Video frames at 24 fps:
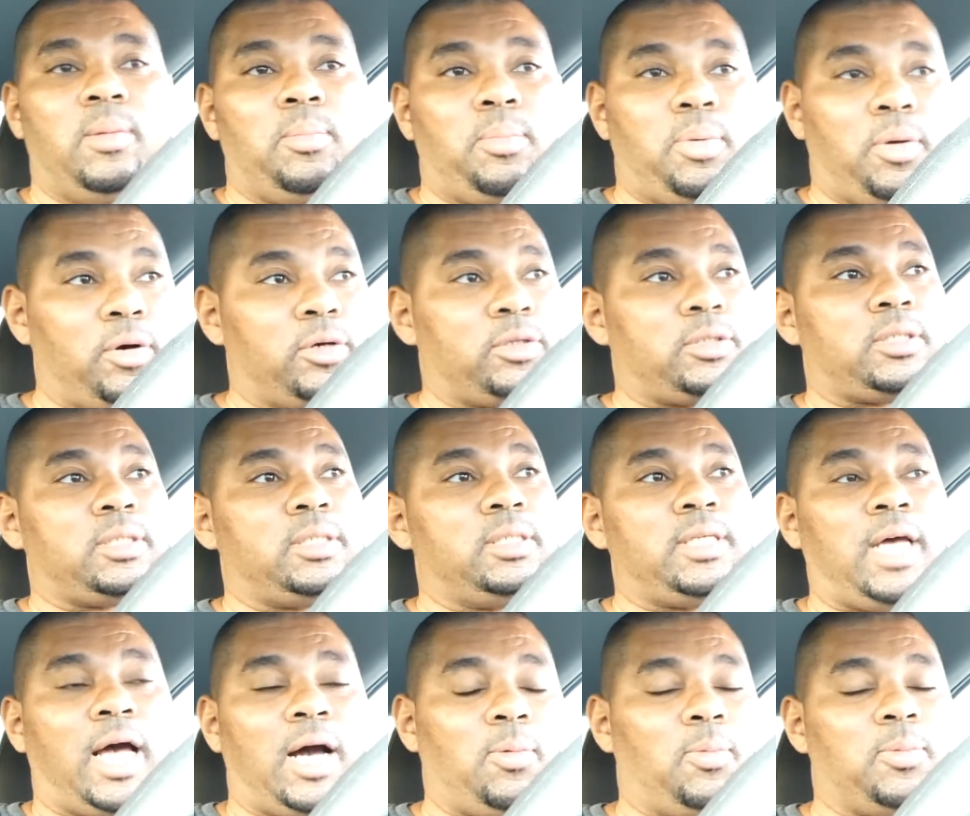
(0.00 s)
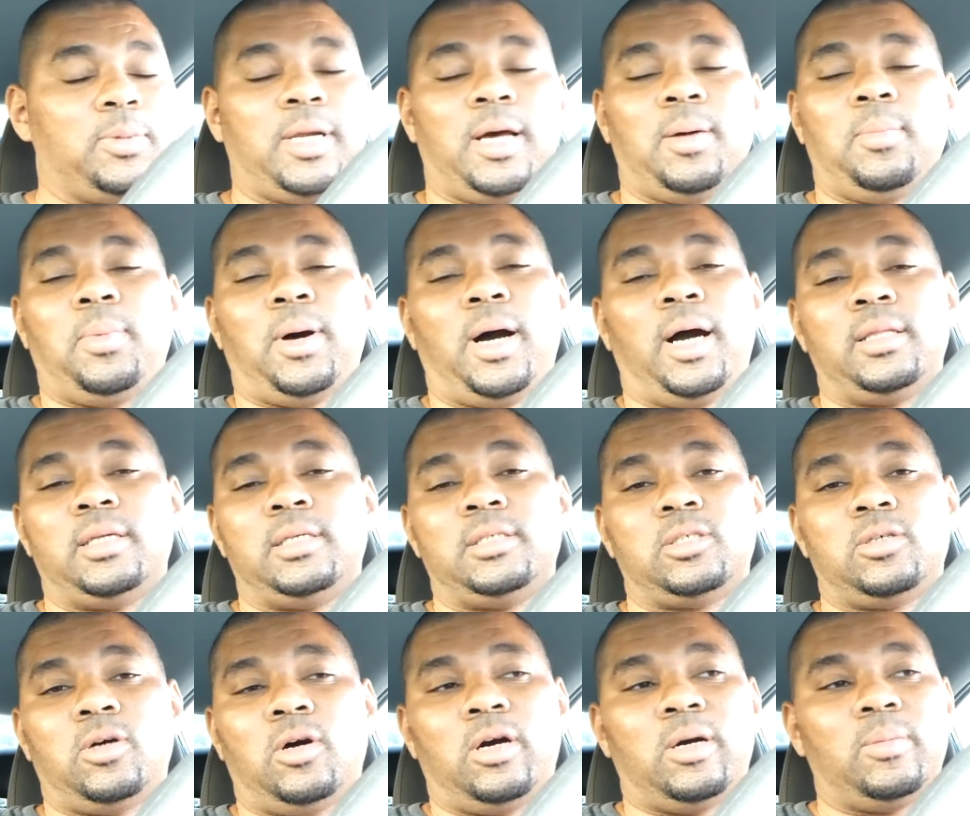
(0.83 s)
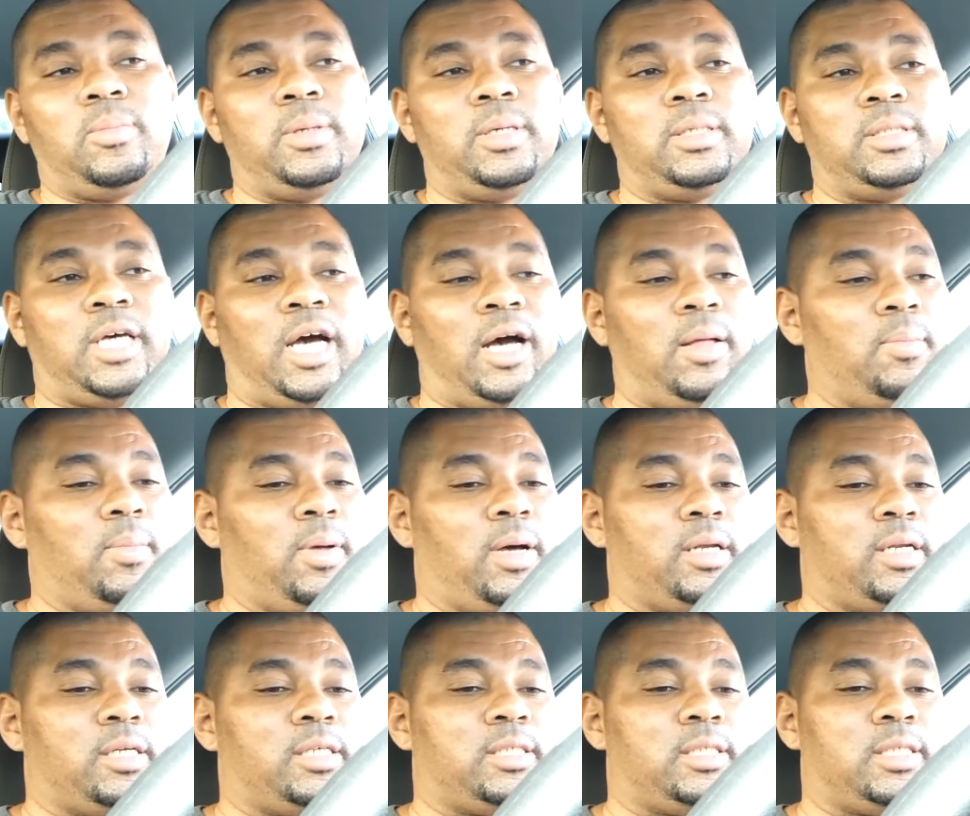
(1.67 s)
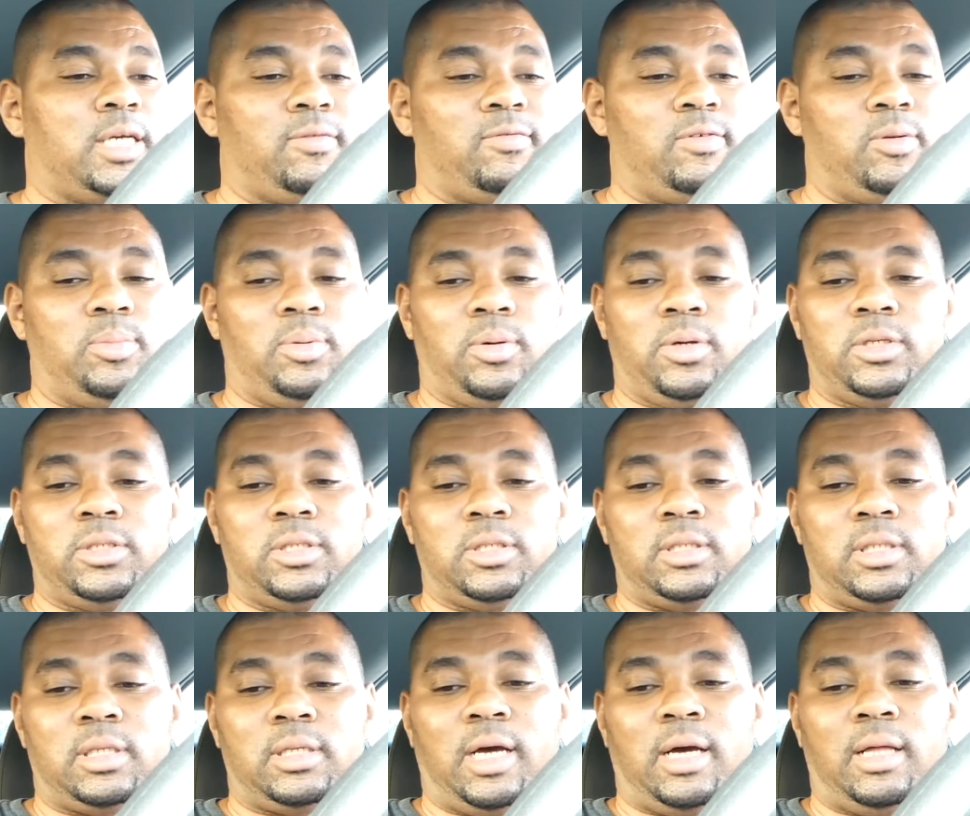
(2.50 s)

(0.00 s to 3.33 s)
Personally, I would not buy this car because I'm not a Chevy person.